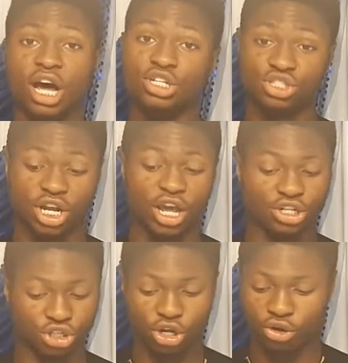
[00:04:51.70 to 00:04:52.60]

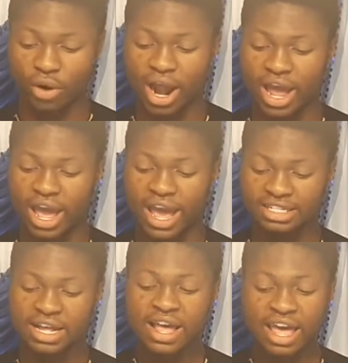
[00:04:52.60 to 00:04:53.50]
unchanging
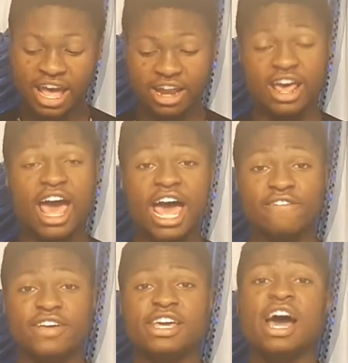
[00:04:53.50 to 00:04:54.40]
grace. In
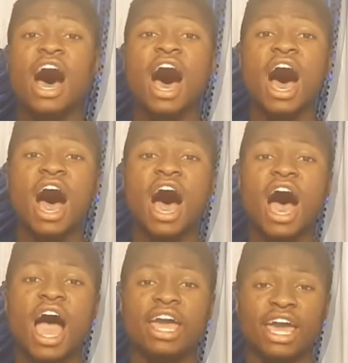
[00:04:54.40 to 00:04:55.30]
heavy
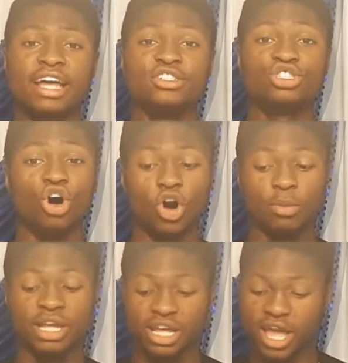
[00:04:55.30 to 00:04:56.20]
high and
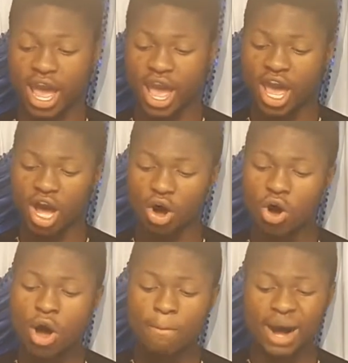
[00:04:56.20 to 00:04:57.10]
stormy gale,
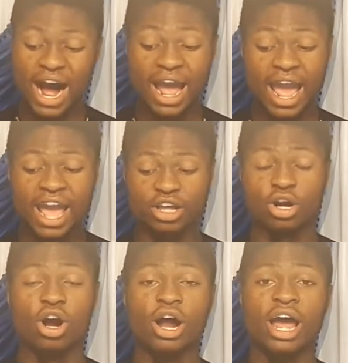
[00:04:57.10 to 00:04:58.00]
my
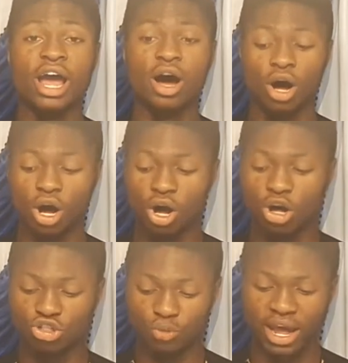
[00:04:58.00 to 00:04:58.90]
anchor
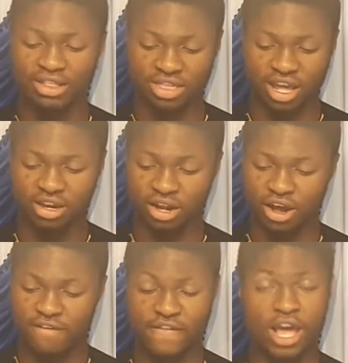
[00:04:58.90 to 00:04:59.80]
held within
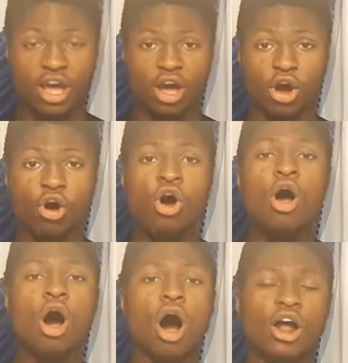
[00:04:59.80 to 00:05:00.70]
the veil. On
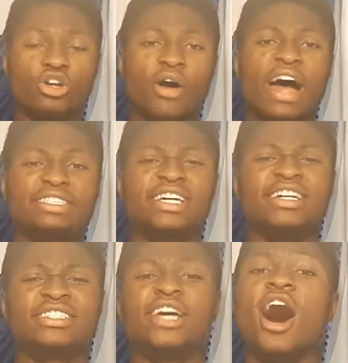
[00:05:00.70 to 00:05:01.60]
oh, Christ
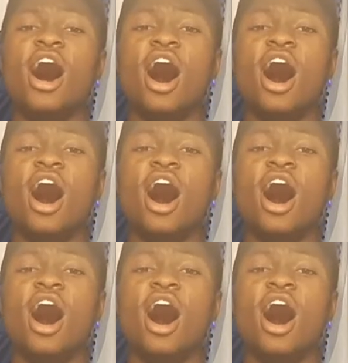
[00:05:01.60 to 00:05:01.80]
the Son.